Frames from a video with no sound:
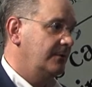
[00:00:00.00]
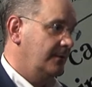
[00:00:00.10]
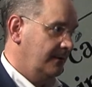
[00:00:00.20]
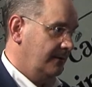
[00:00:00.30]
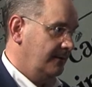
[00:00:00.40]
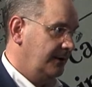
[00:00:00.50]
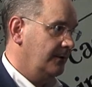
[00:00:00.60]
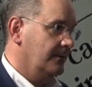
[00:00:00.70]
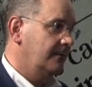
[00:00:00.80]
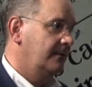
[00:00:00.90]
to
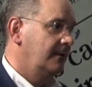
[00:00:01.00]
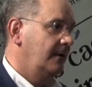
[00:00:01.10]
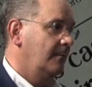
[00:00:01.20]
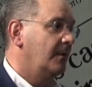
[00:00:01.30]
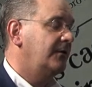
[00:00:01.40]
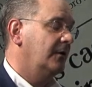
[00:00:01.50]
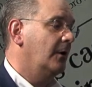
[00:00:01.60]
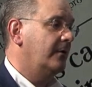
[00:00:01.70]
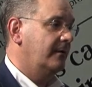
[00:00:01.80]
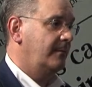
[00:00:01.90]
you, but to go